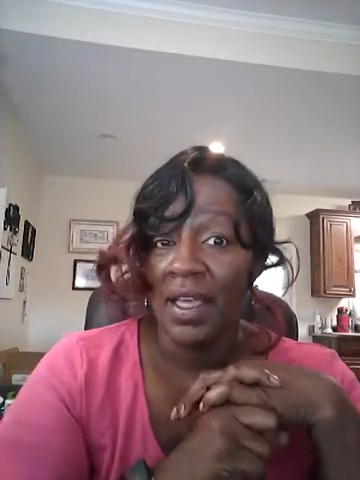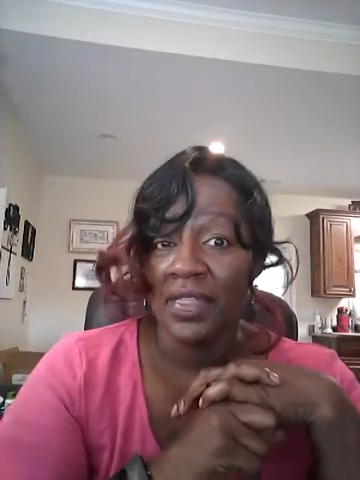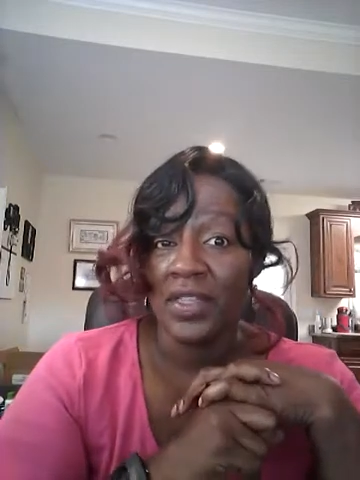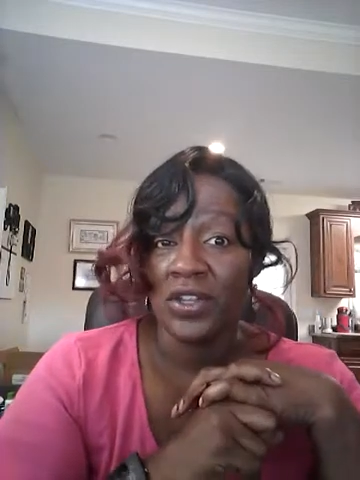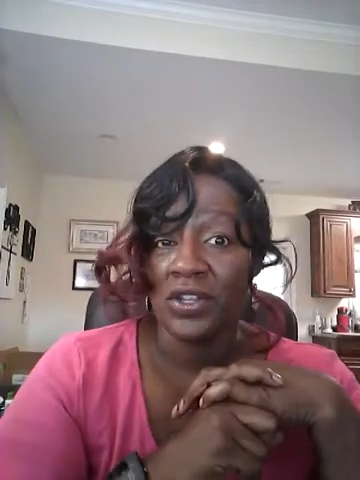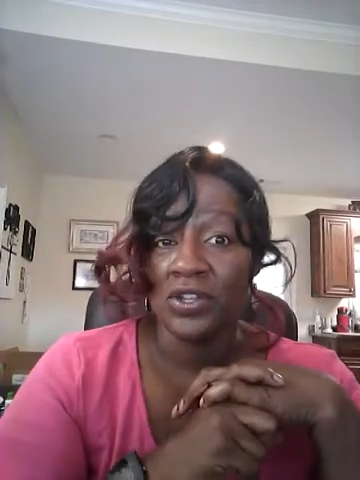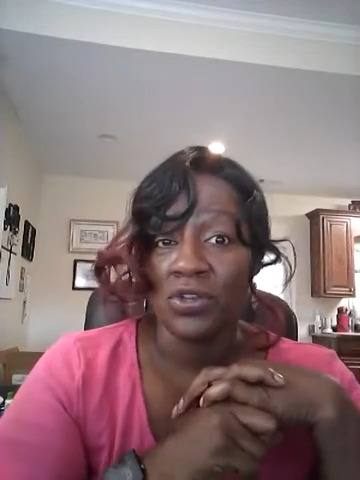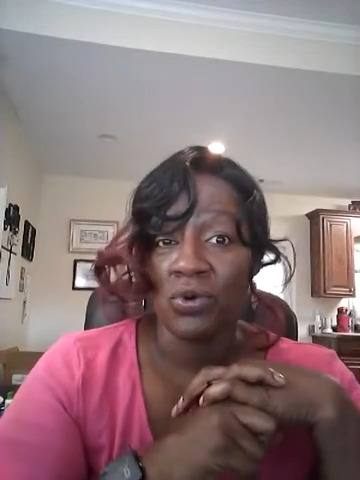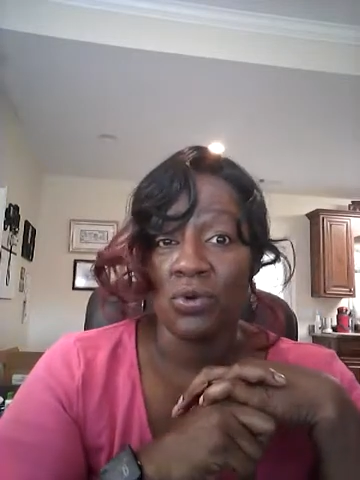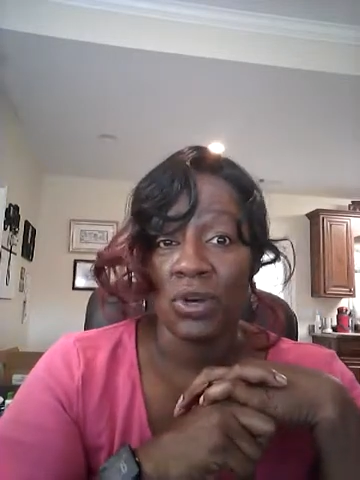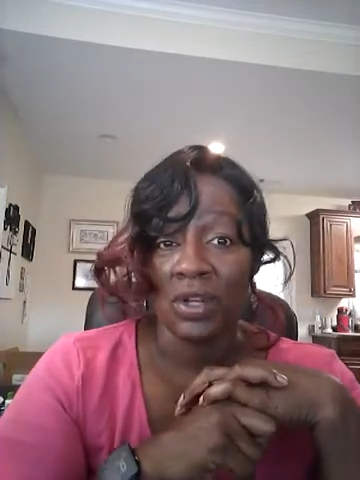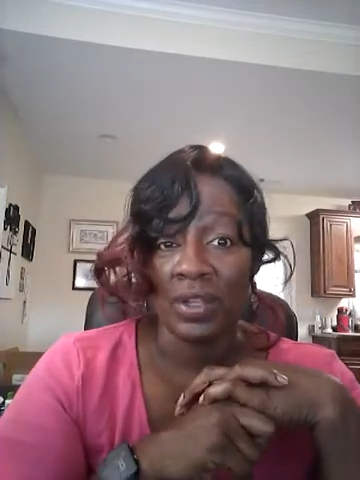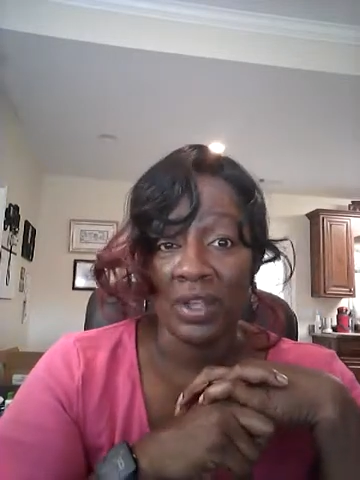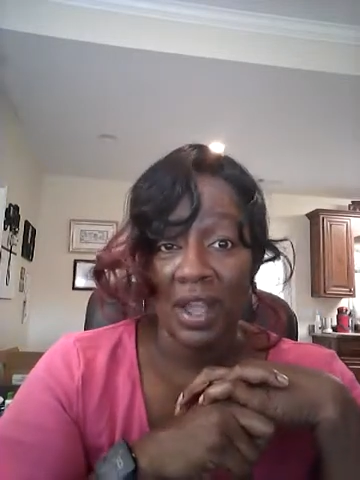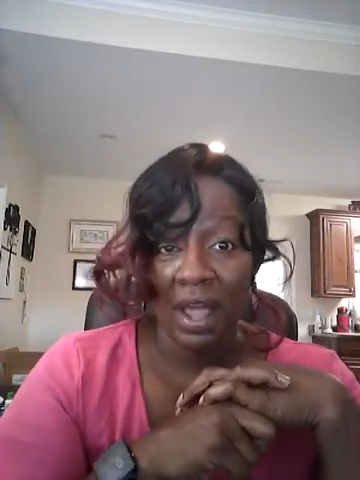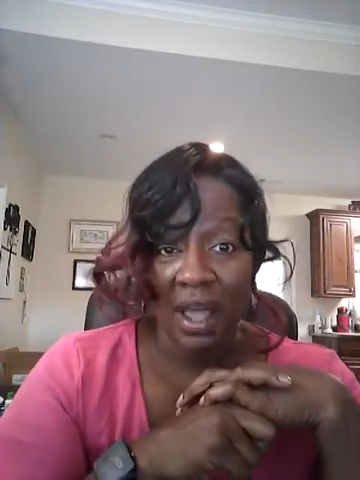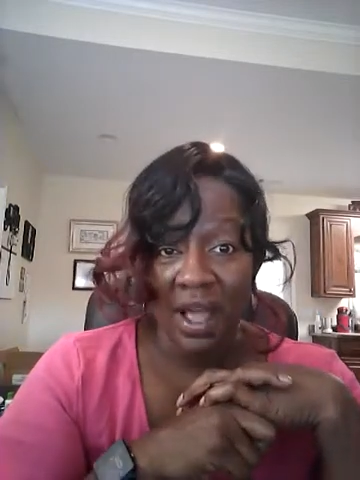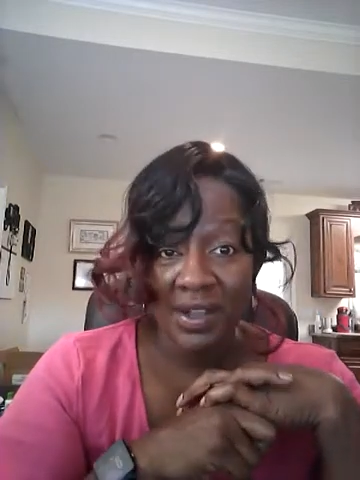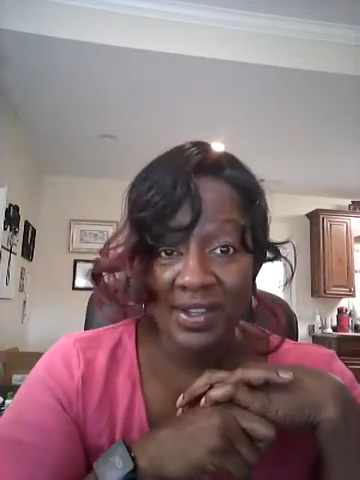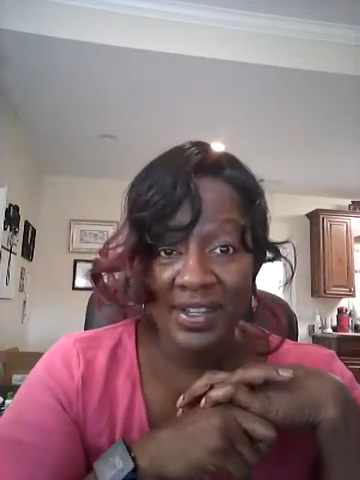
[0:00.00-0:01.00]
the door
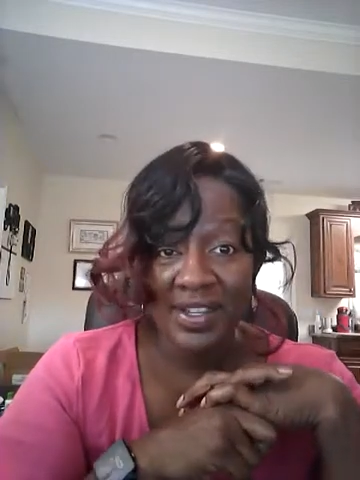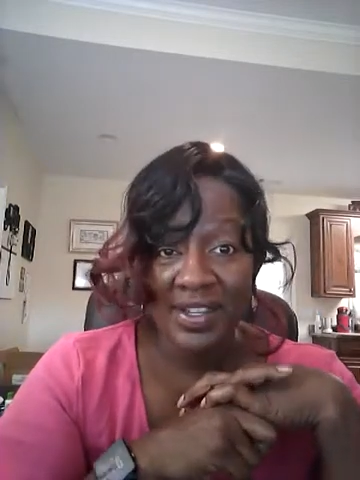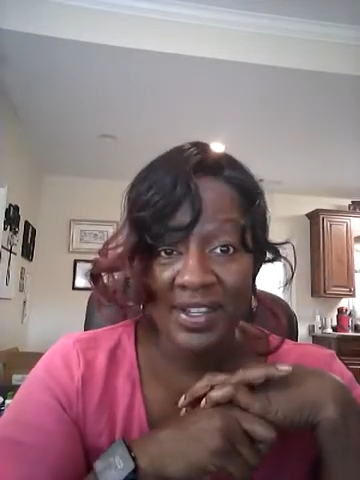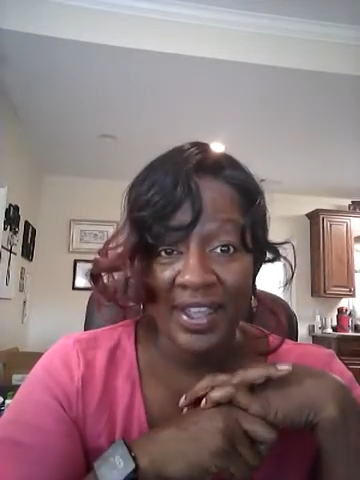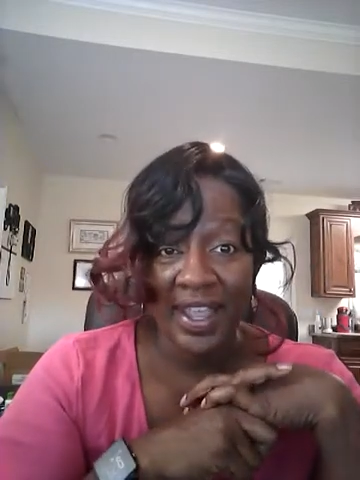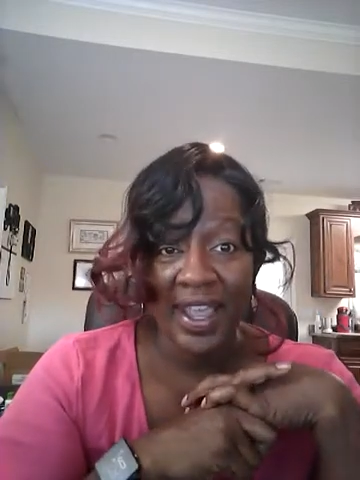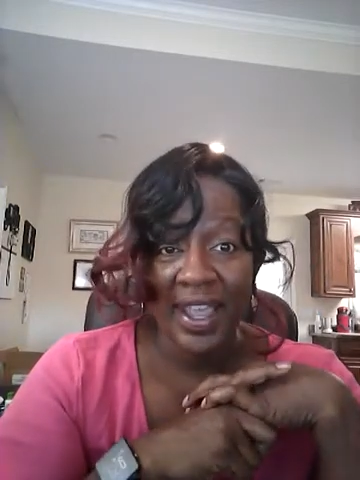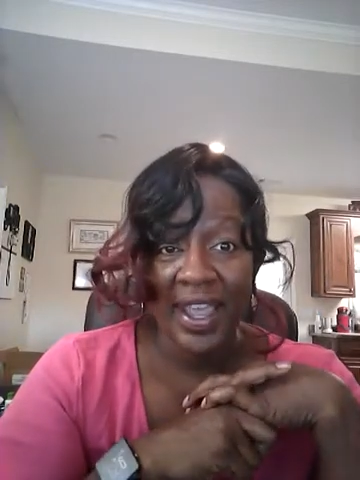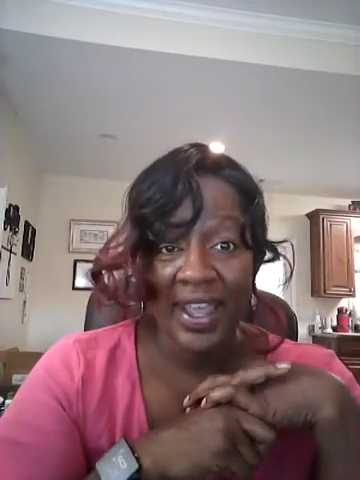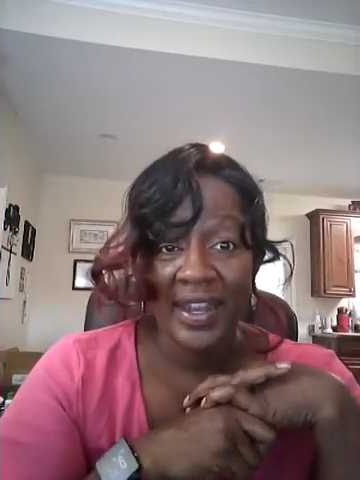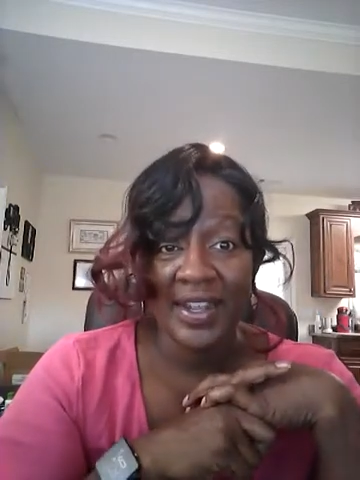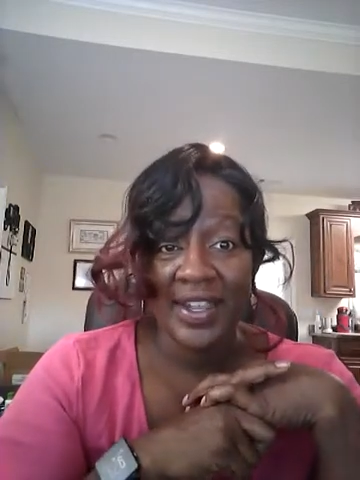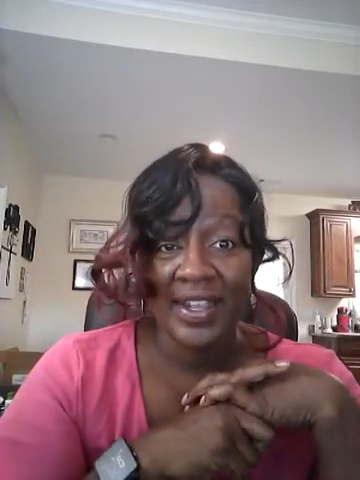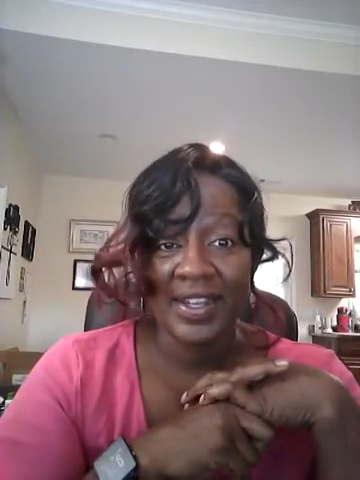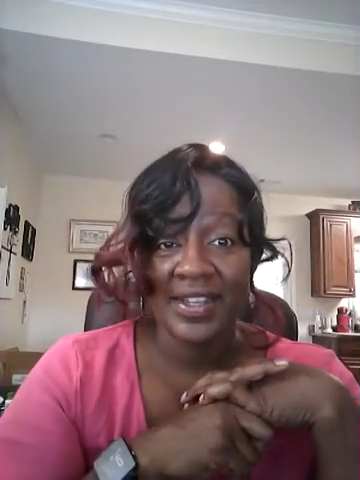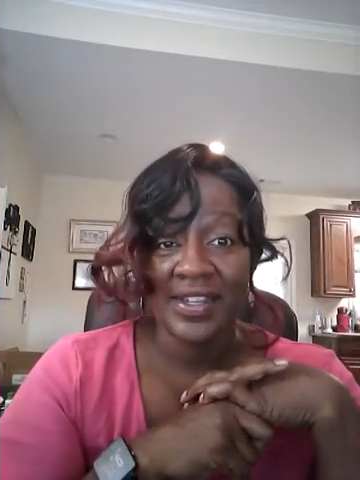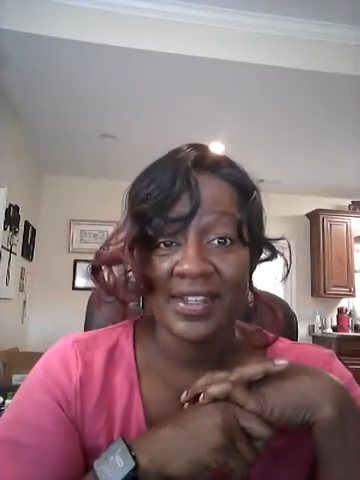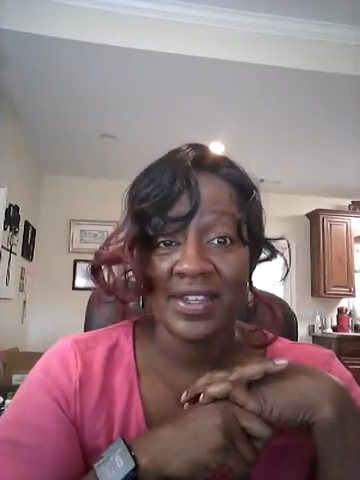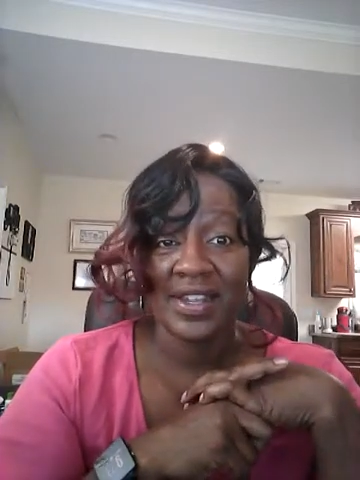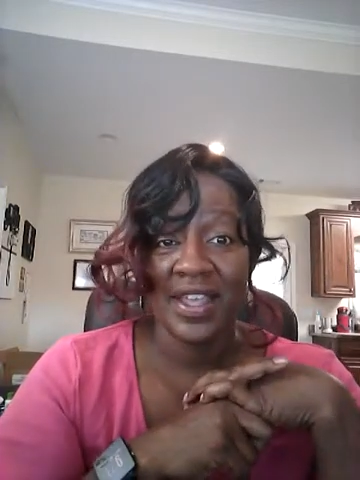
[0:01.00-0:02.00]
locks, and it
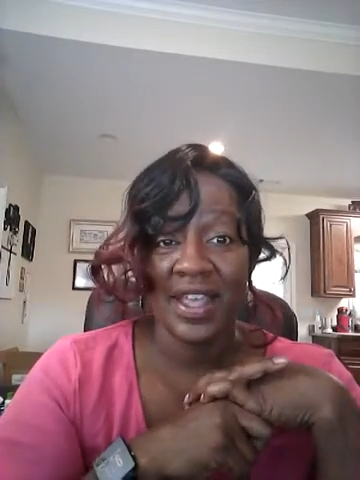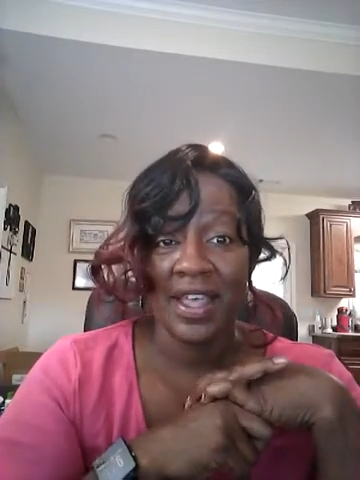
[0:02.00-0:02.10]
is